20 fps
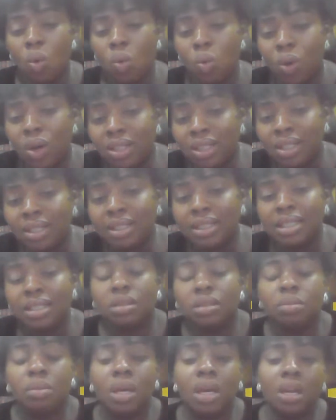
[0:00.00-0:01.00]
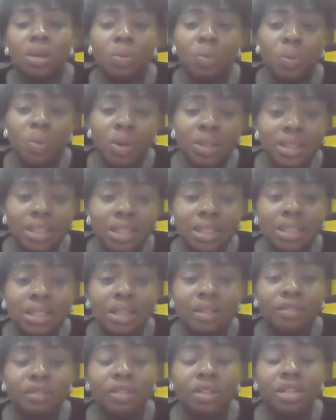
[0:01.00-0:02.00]
what does this mean, what is
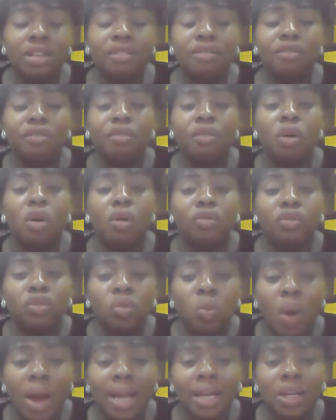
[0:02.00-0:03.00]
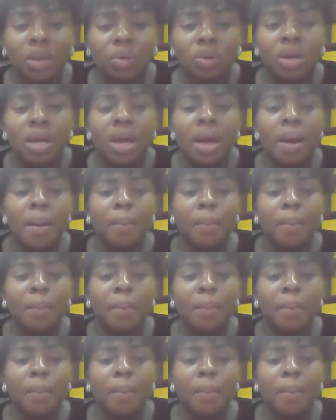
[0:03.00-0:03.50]
really involved, do I know?